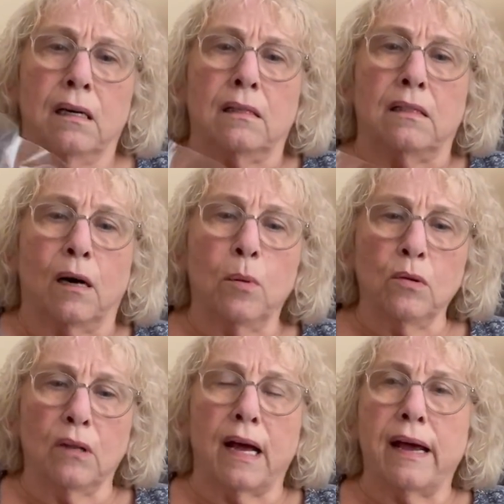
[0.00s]
a
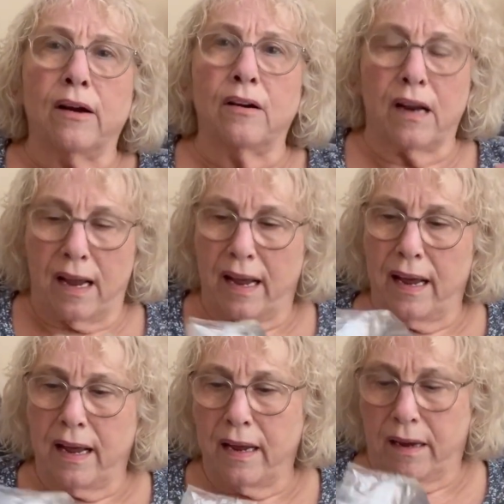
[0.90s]
double layer
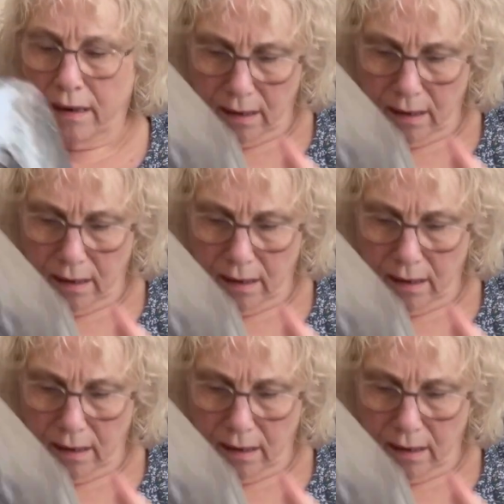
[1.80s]
egg.